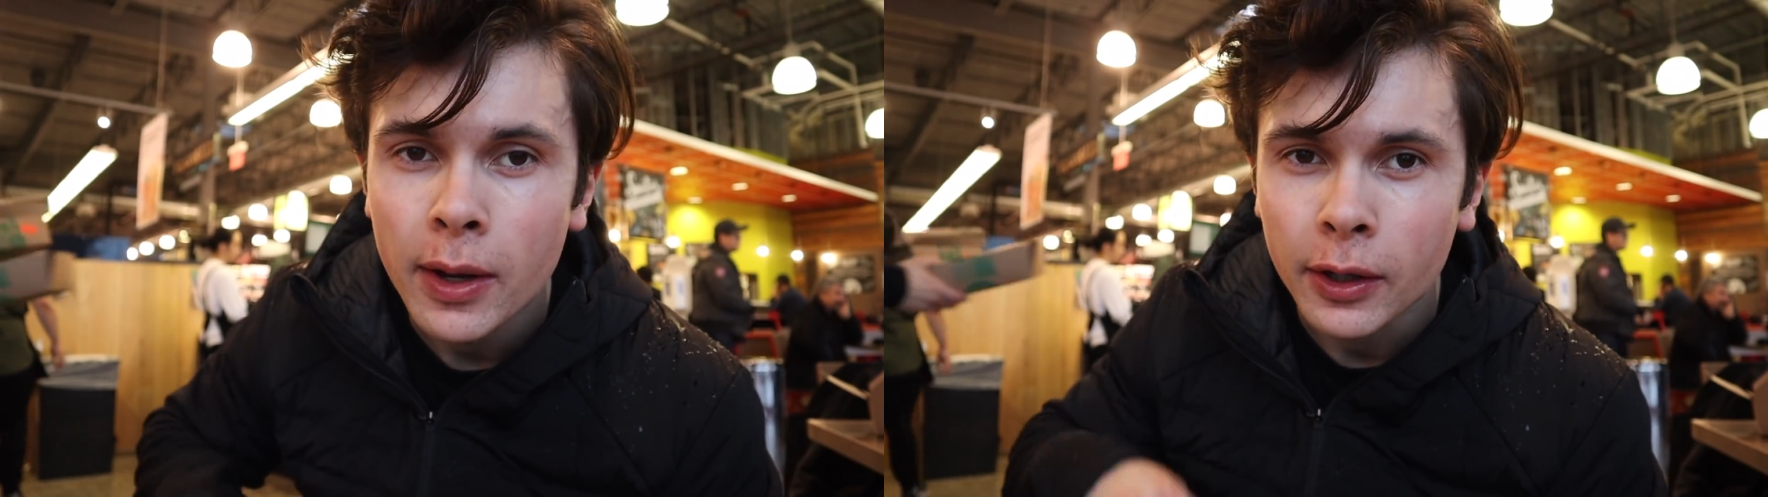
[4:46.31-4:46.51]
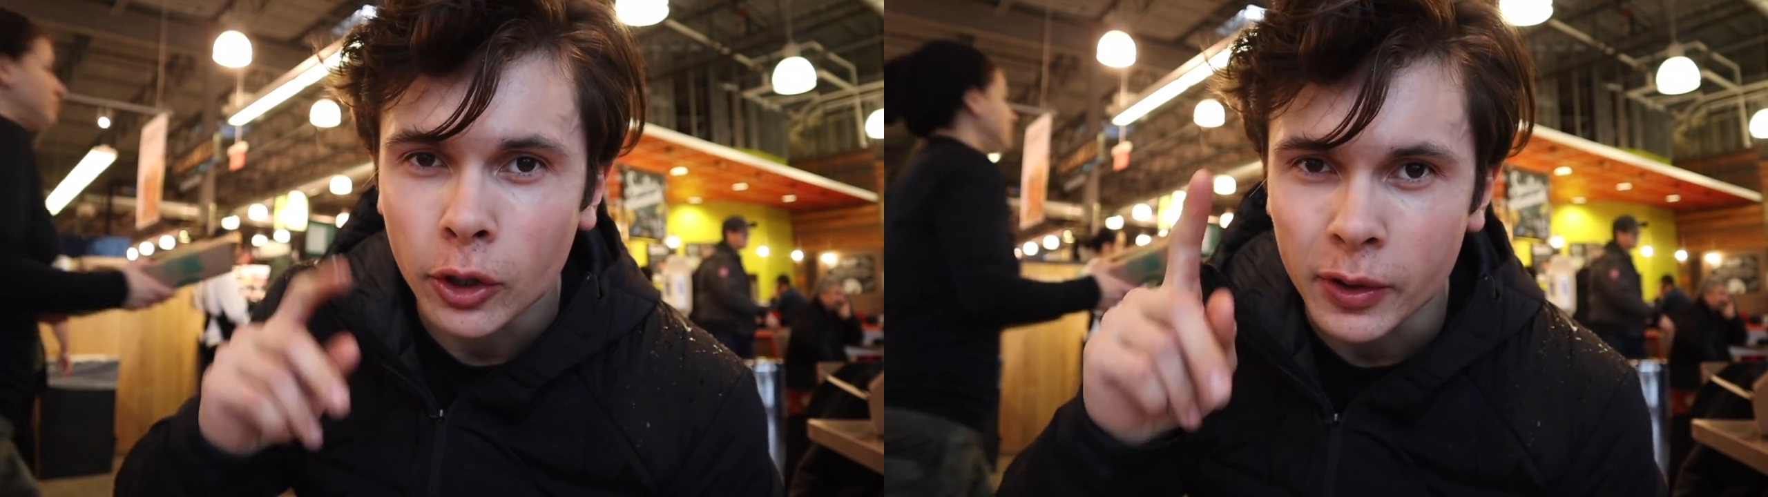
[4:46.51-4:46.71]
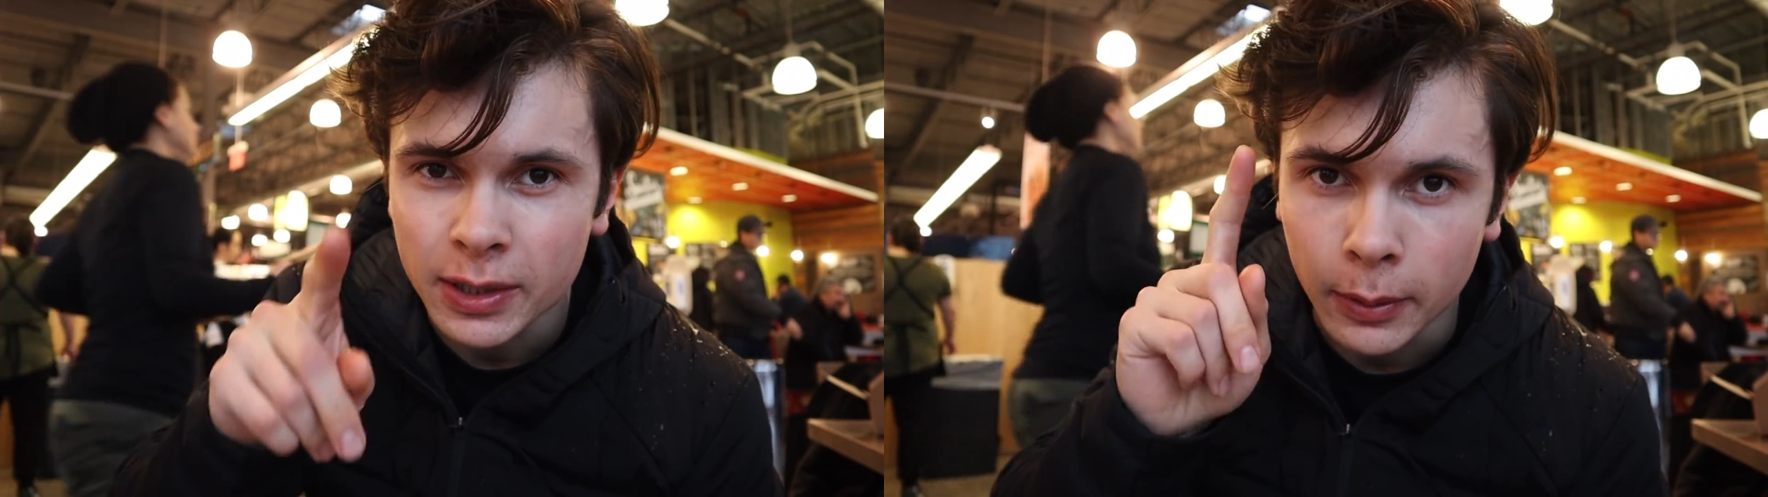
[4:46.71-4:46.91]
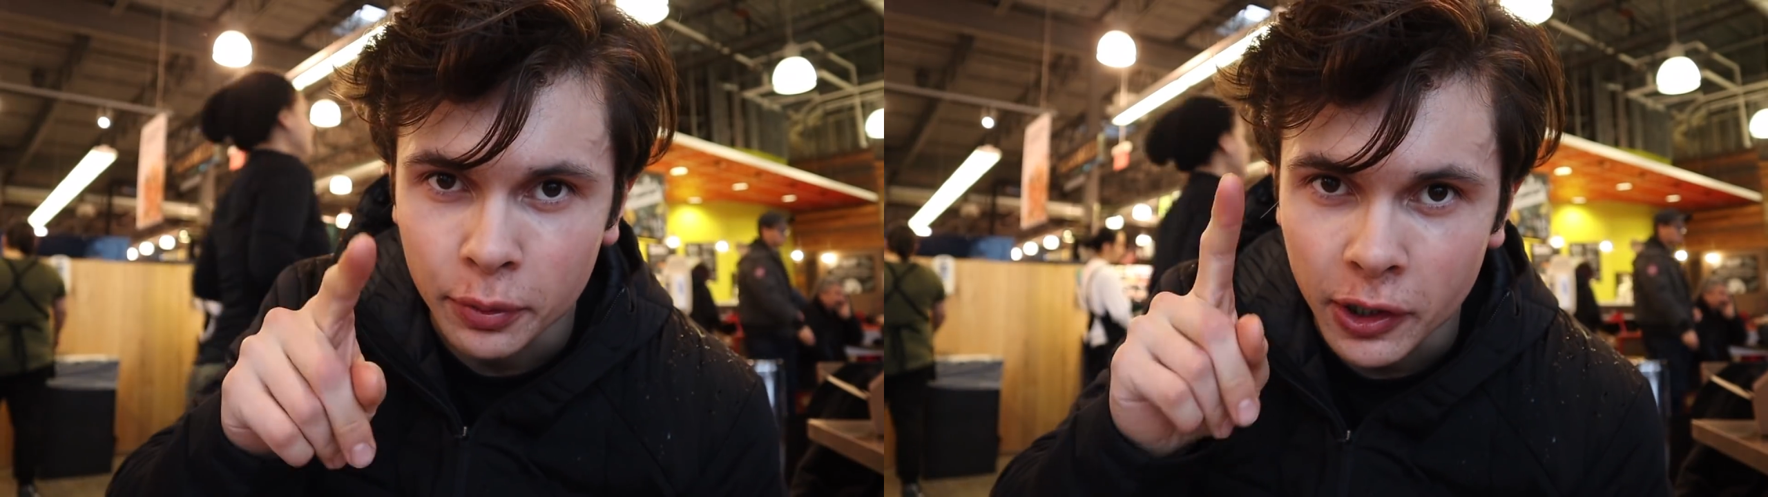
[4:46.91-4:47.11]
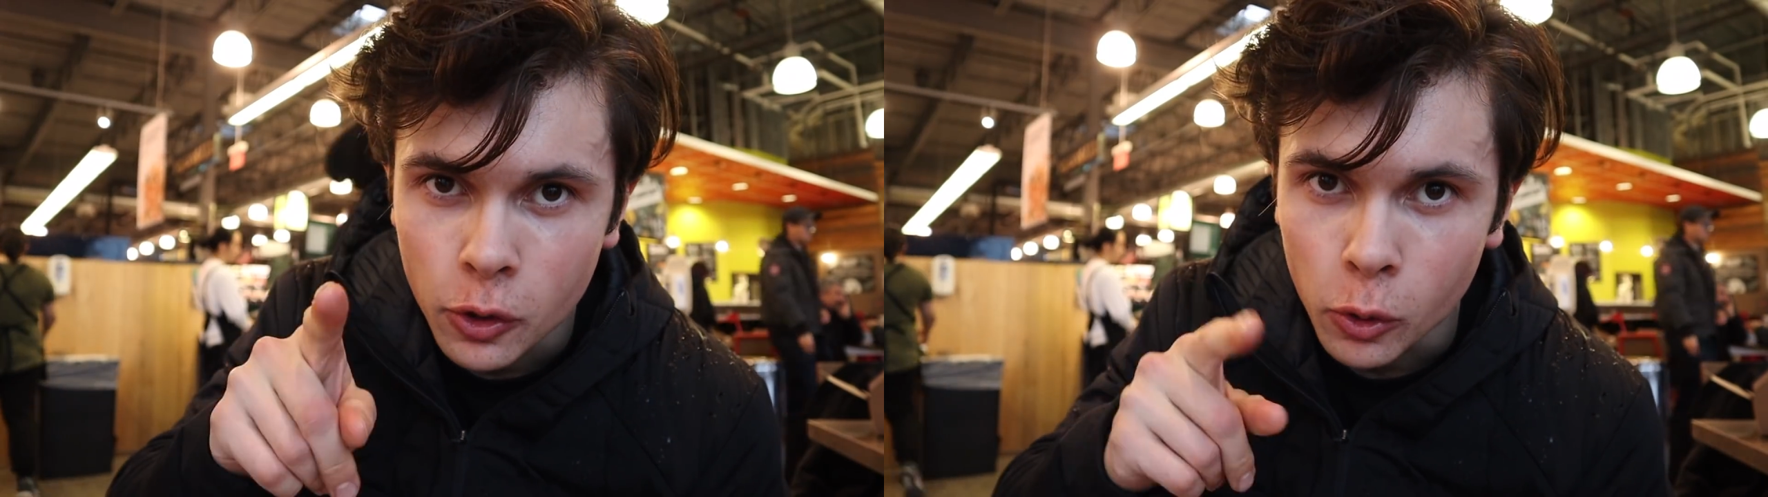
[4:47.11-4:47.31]
gonna go somewhere
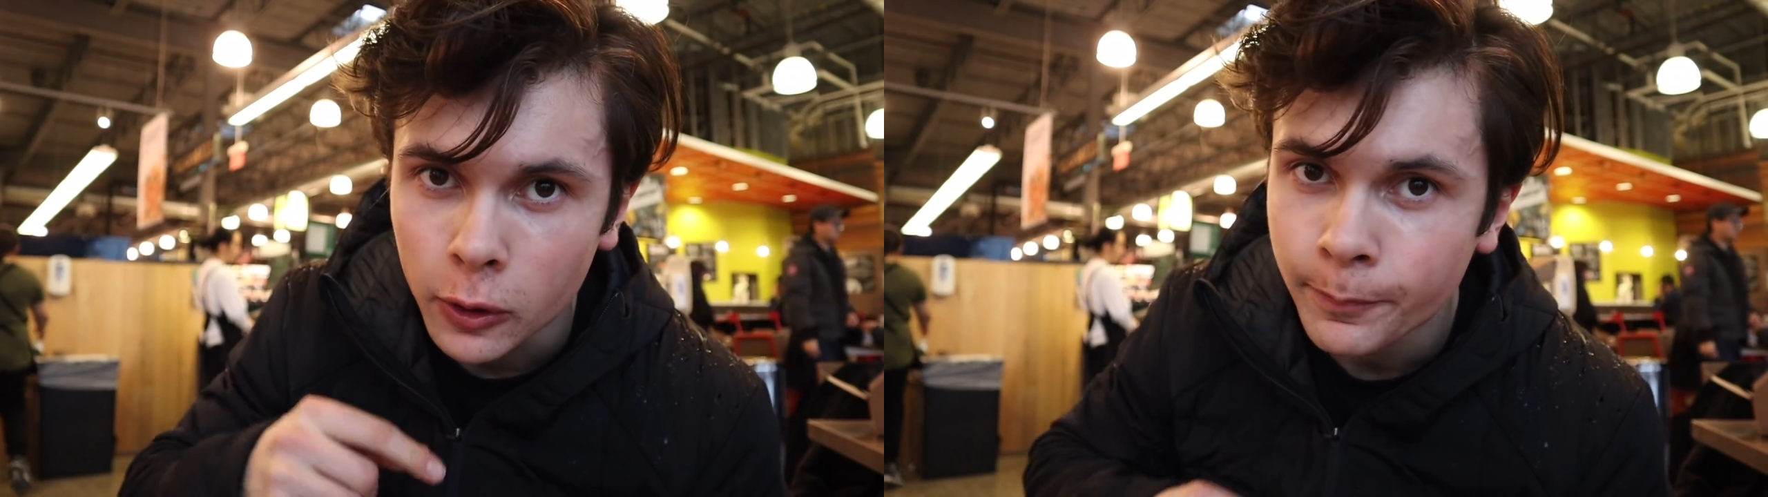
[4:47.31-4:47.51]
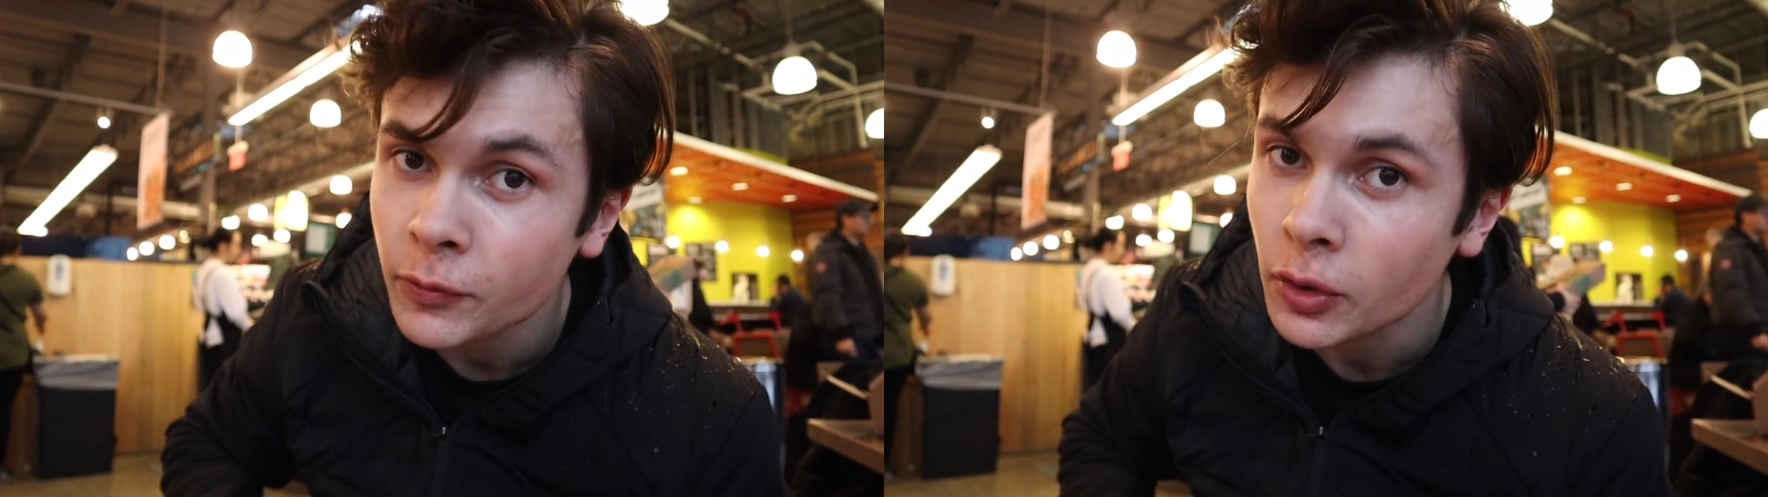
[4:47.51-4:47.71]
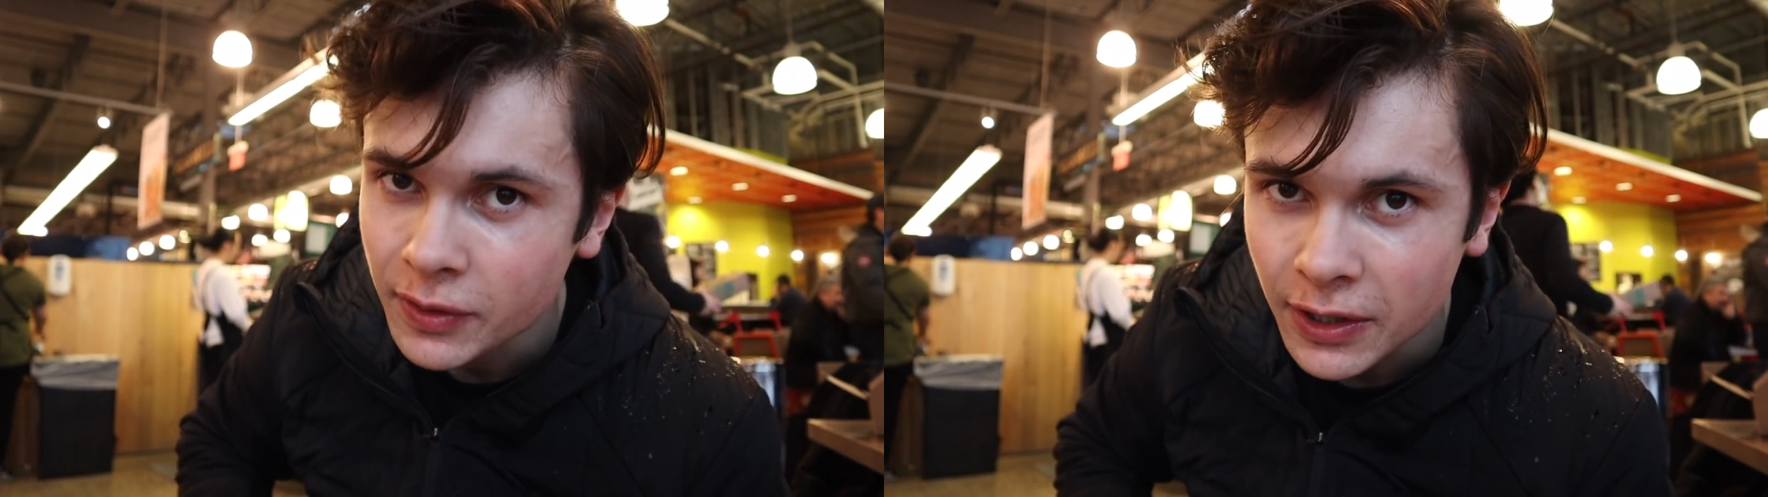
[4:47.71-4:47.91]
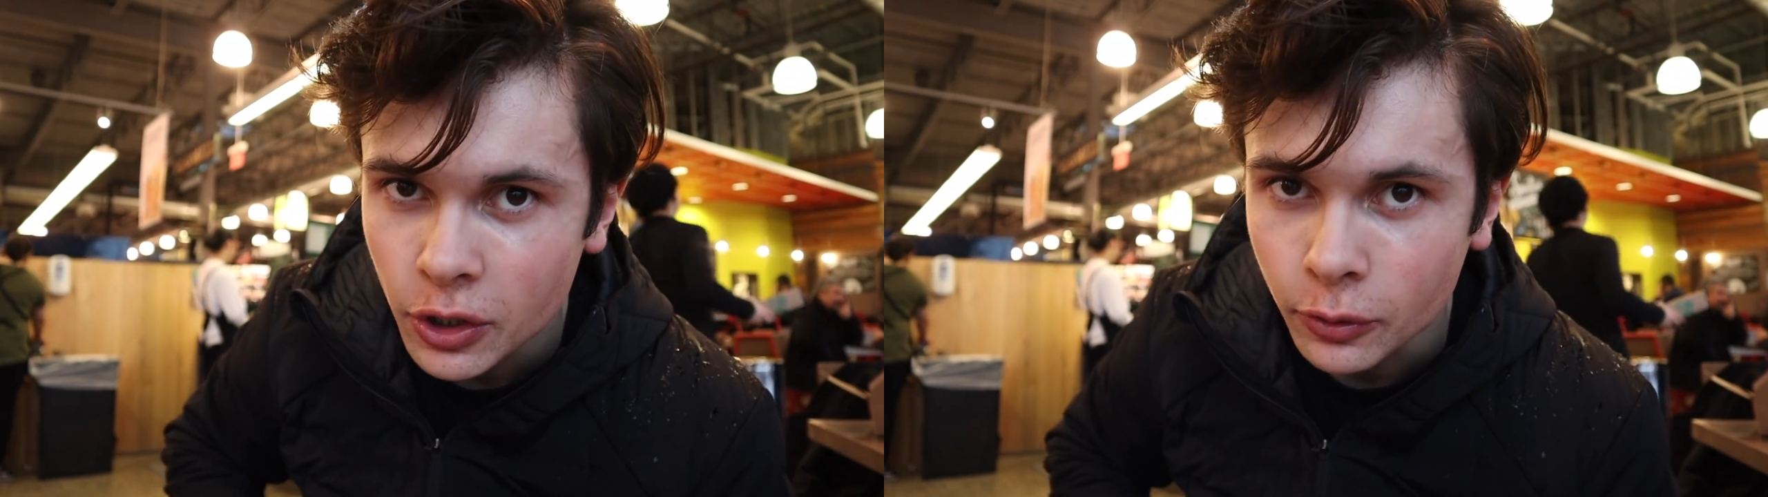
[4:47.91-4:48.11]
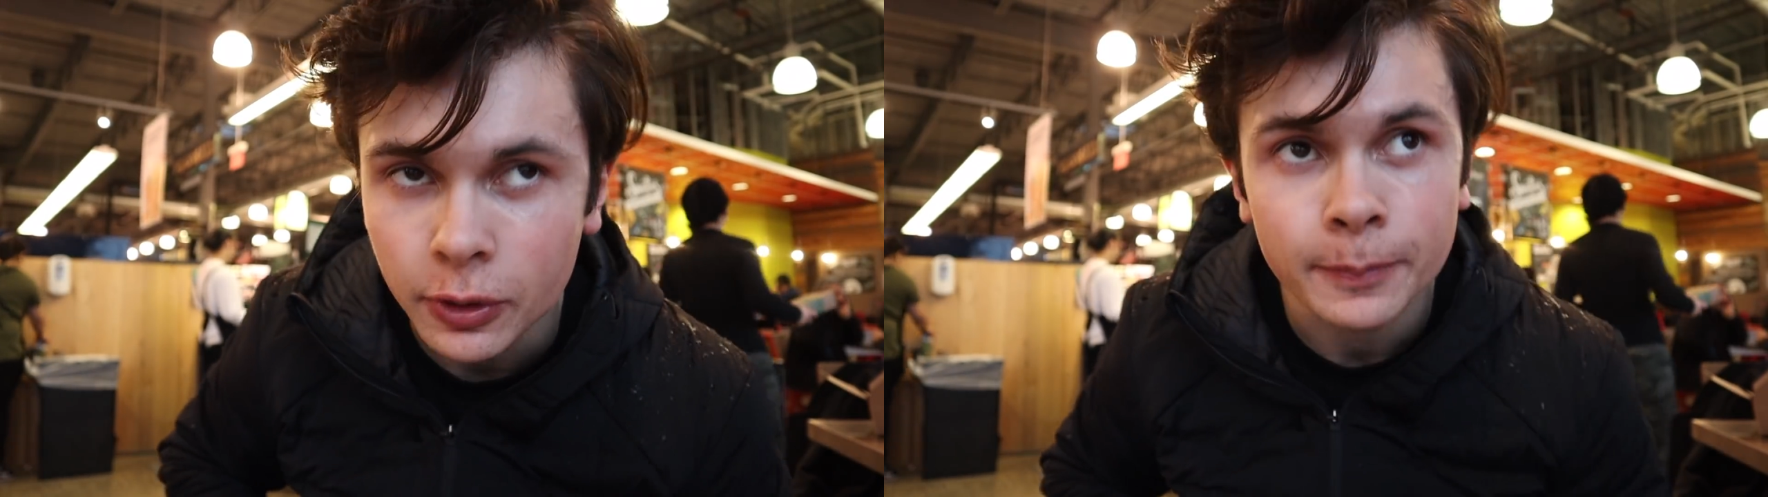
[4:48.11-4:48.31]
pretty cool, so stay
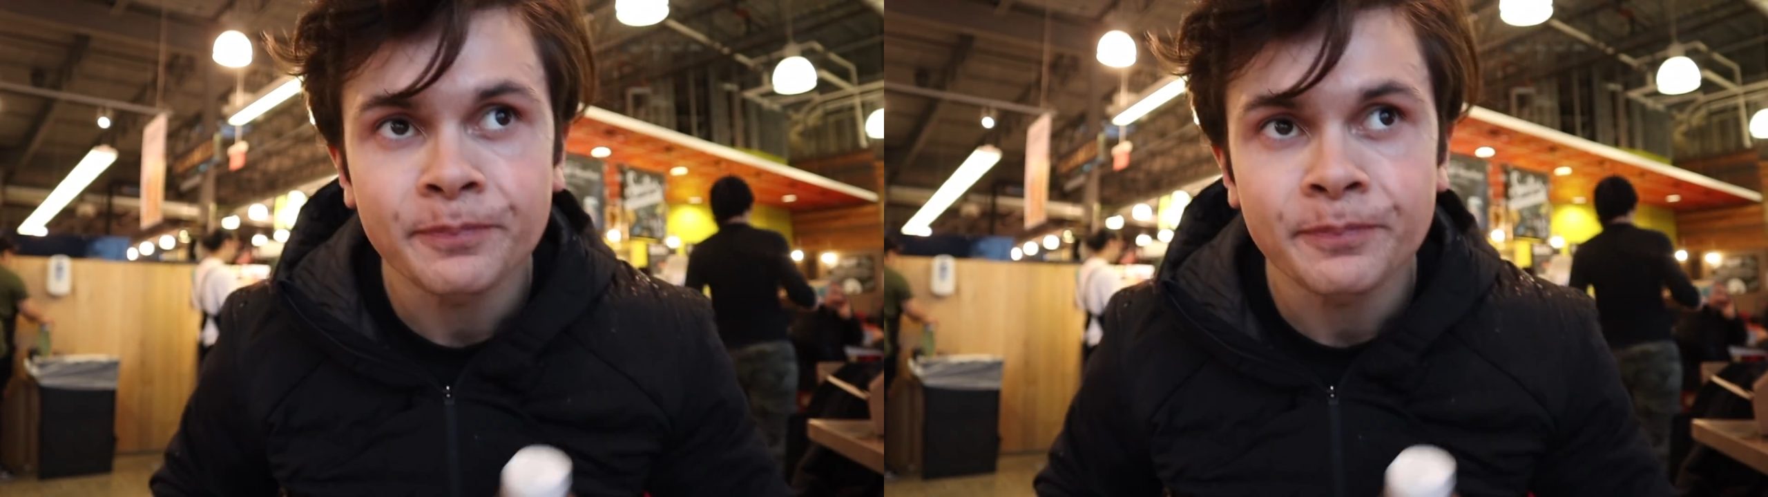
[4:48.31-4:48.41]
tuned.